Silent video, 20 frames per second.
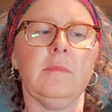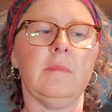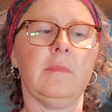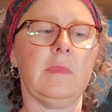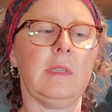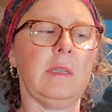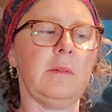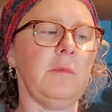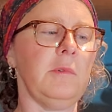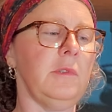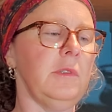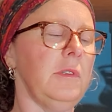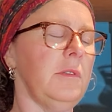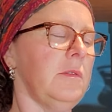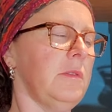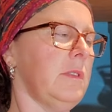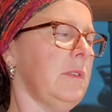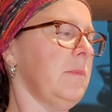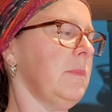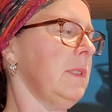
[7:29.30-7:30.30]
And we'll do
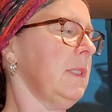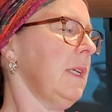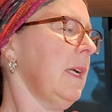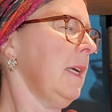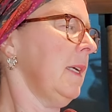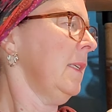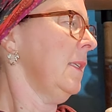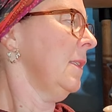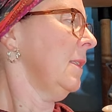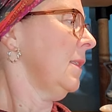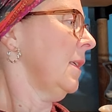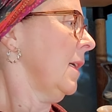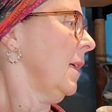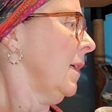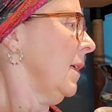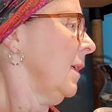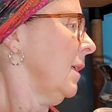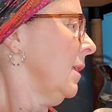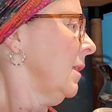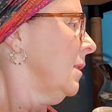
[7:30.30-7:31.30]
some side to
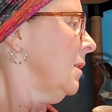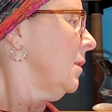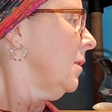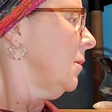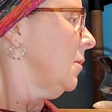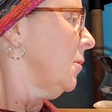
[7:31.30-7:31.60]
sides.